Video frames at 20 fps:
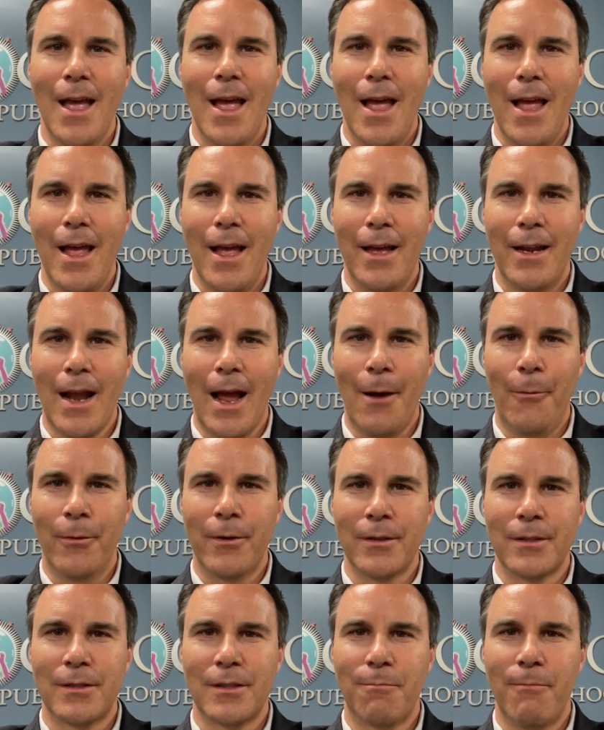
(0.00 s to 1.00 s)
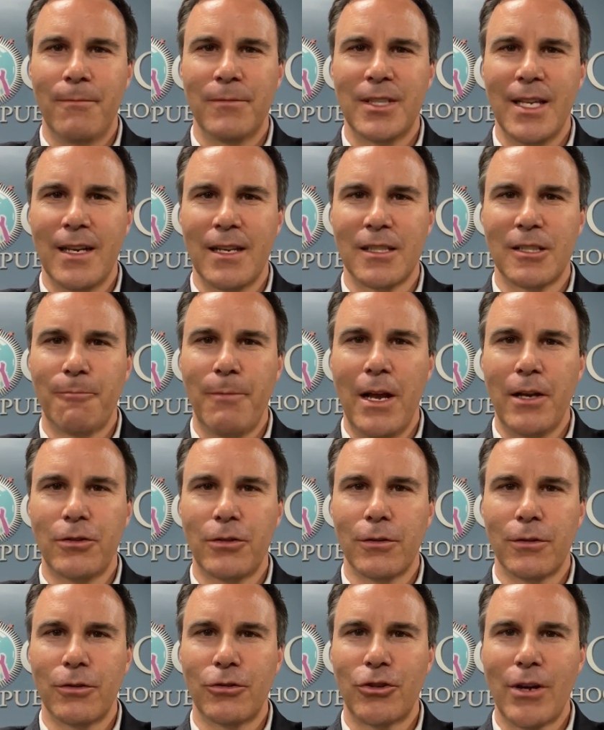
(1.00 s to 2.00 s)
And I want to send a
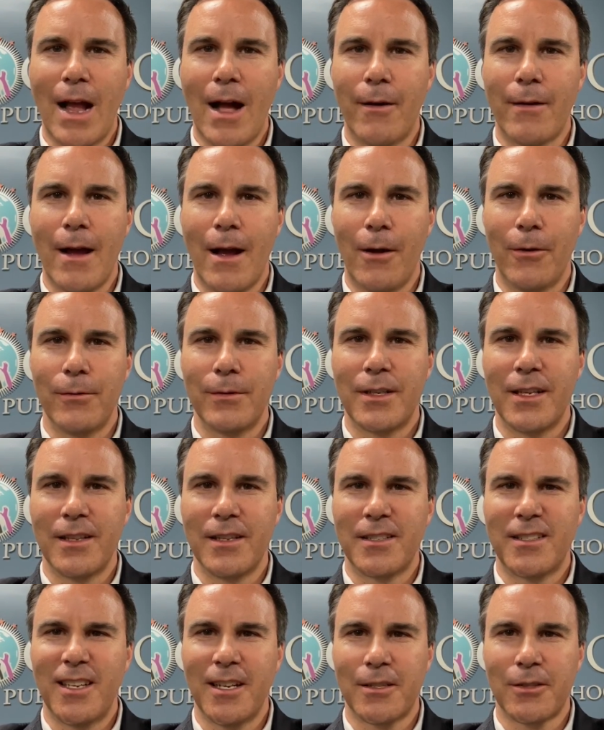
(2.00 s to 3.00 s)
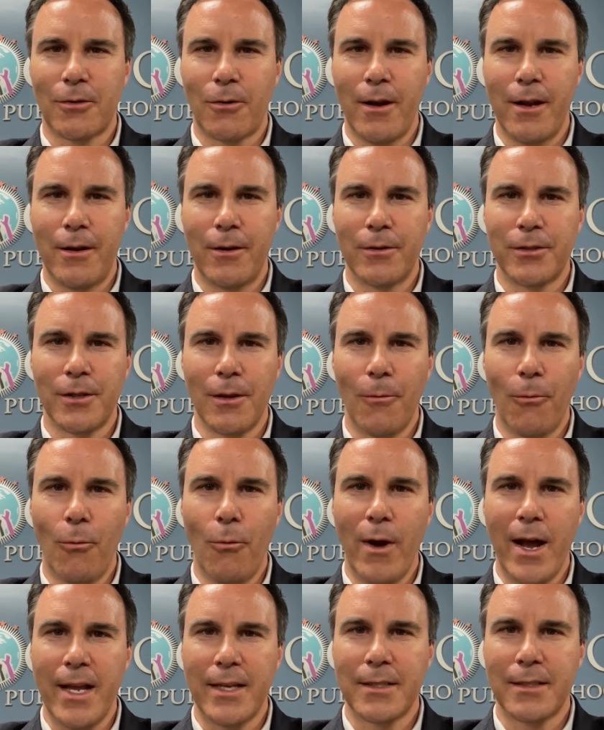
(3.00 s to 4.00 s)
special shout out to the sixth graders at
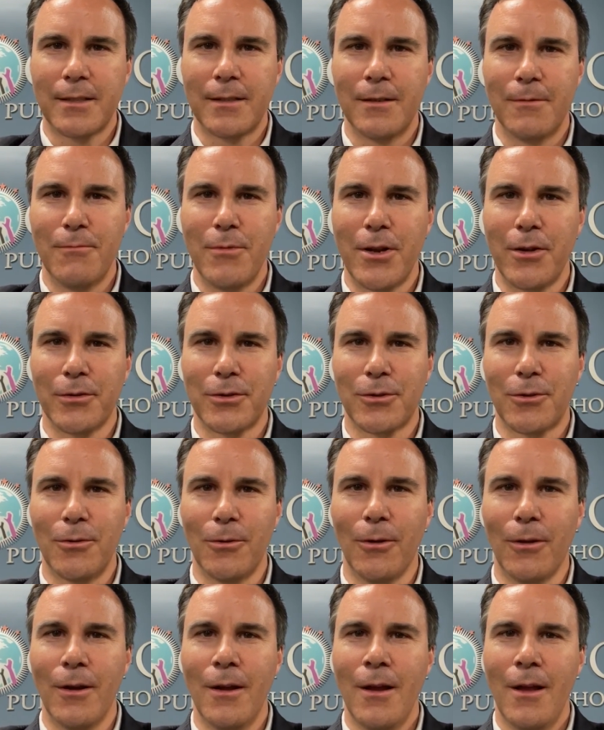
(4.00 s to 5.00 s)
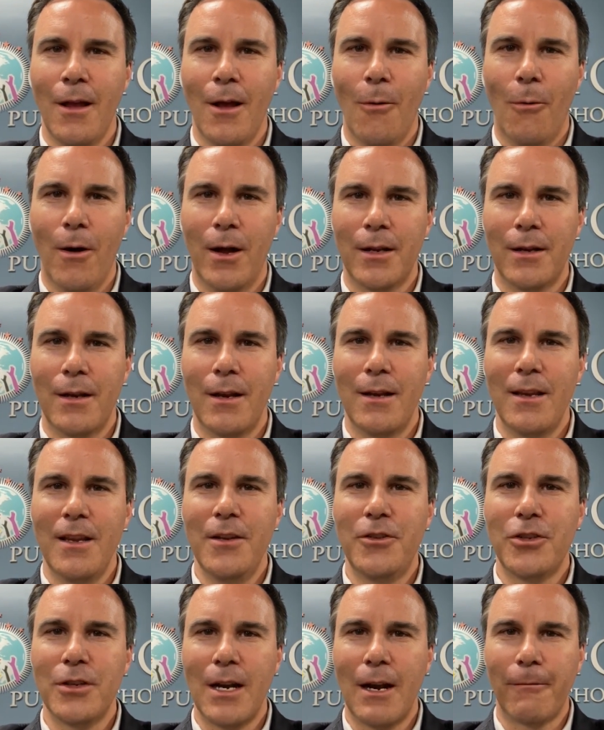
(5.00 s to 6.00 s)
West Middle School. I want
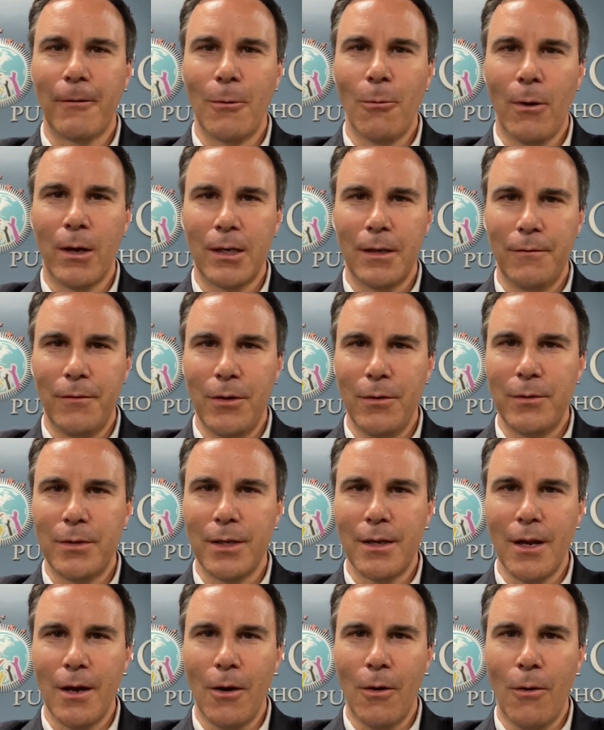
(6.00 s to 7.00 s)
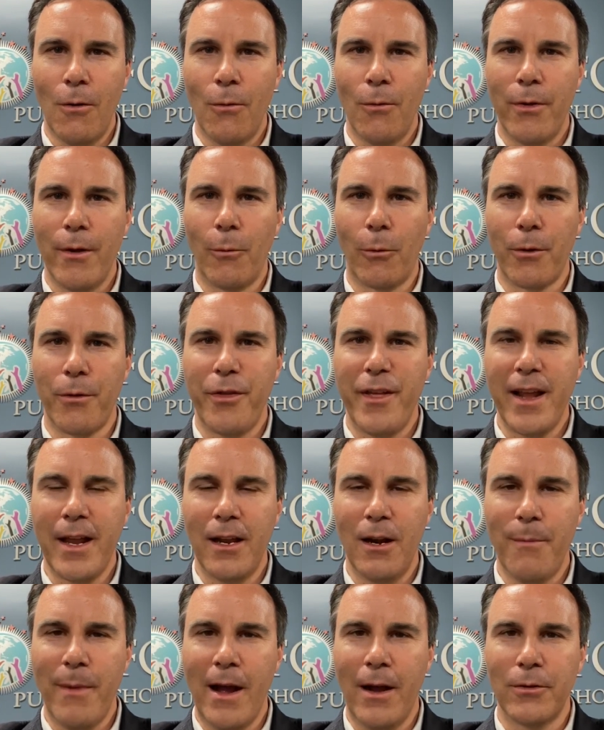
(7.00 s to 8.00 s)
each and every one of you to know that we're thinking
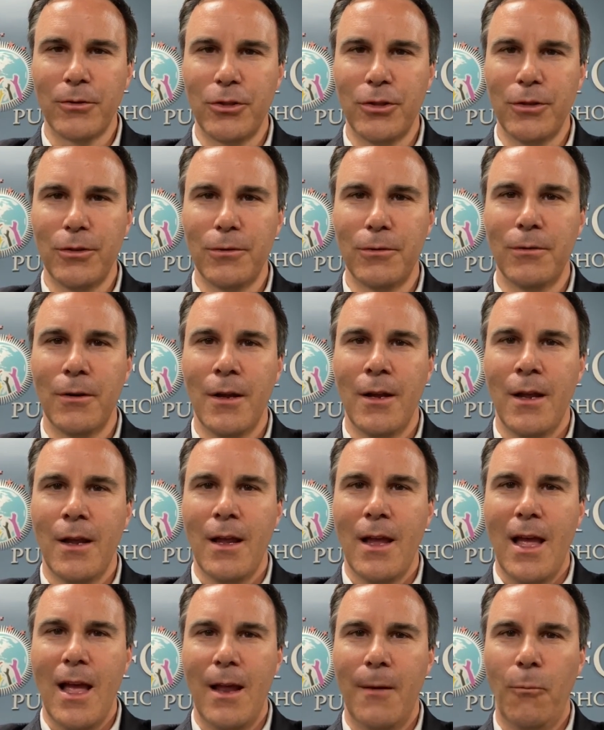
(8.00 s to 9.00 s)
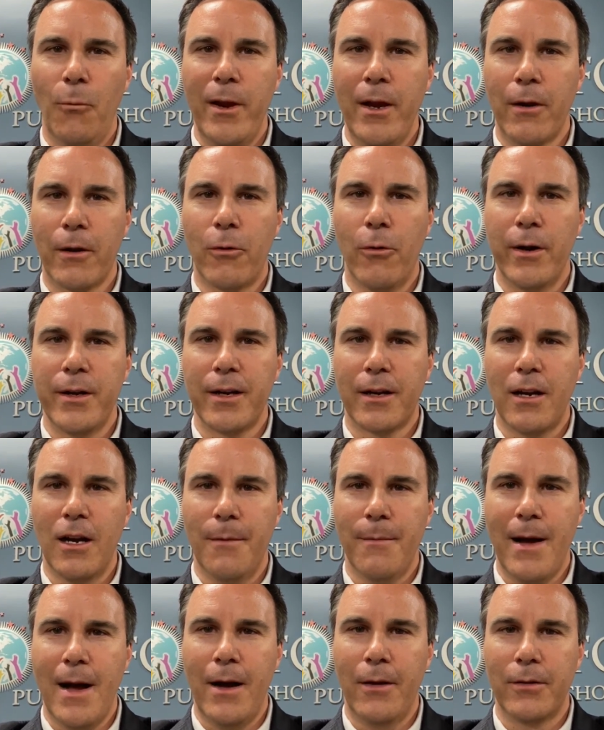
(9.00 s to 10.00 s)
about you, and we are going to
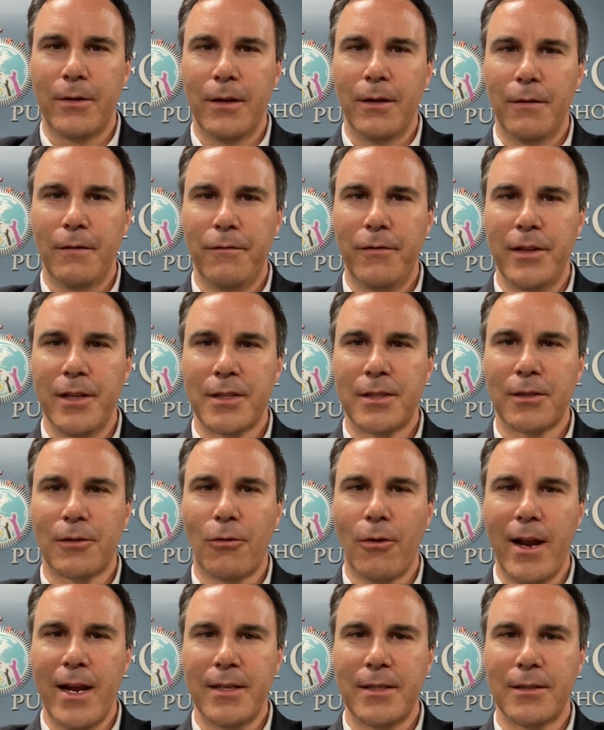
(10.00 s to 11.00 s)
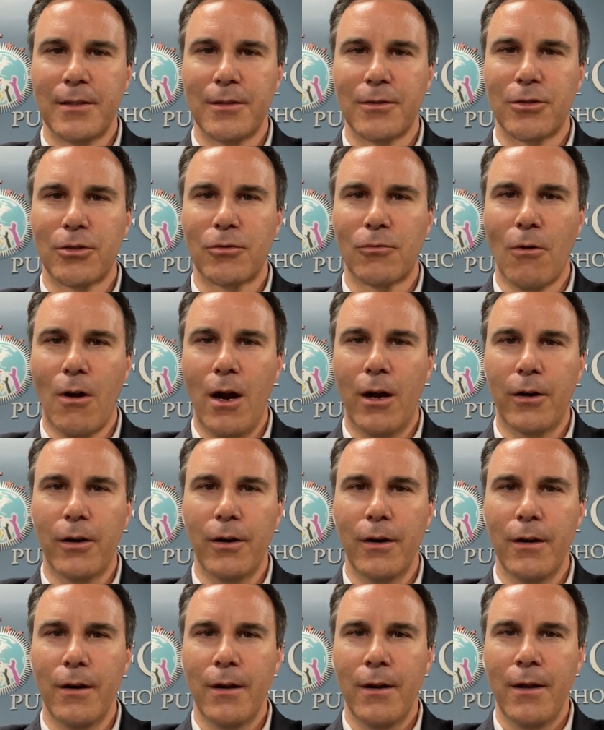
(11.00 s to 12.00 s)
come out of this crisis
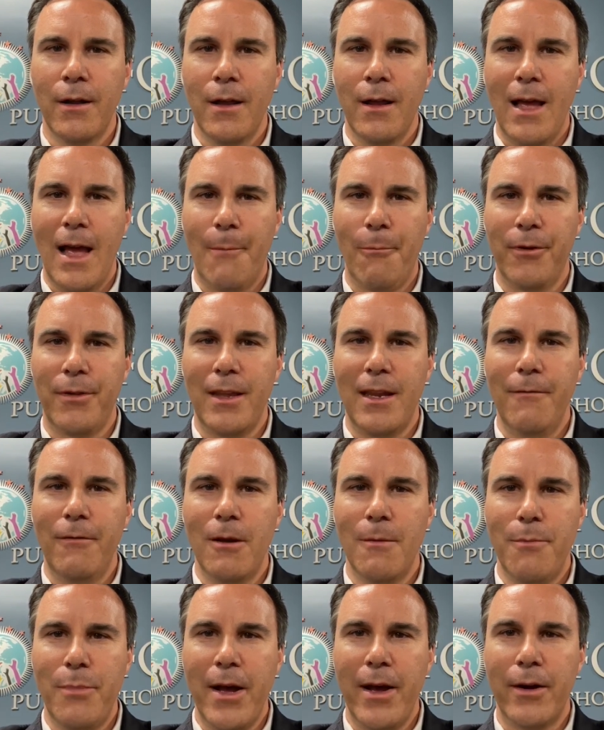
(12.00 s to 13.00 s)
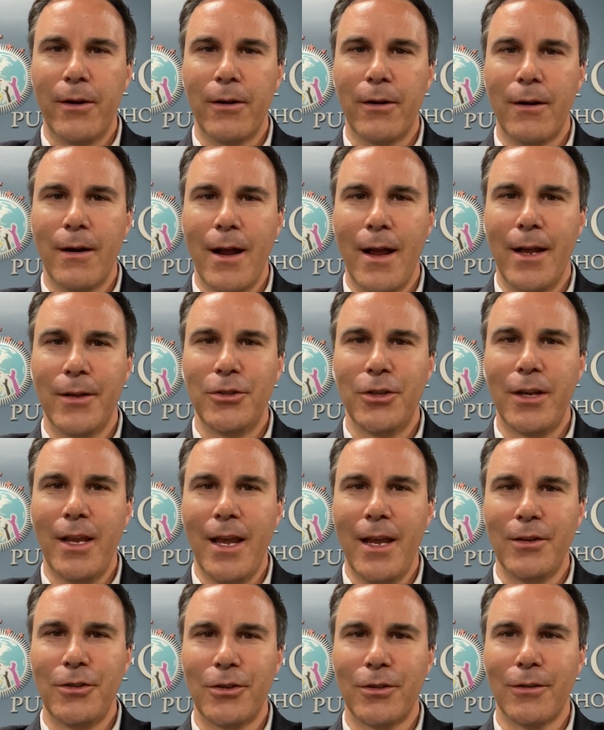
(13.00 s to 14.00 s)
stronger and with even better
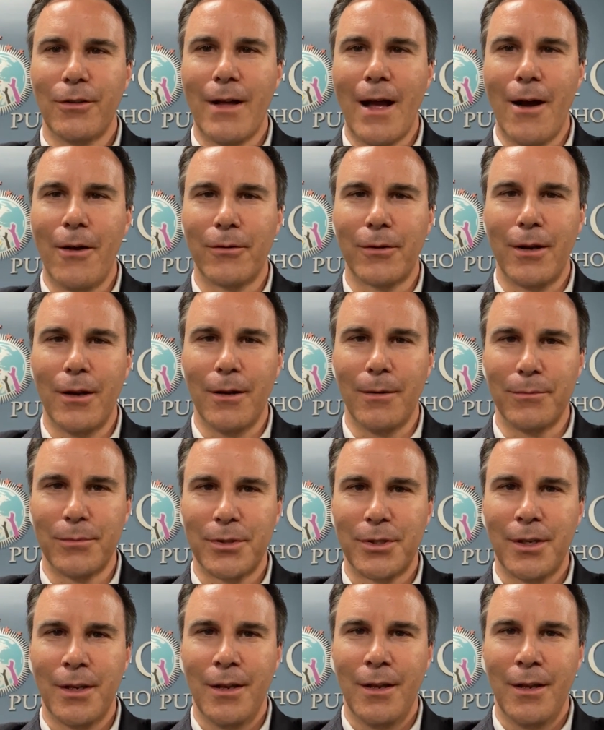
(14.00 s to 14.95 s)
educational outcomes.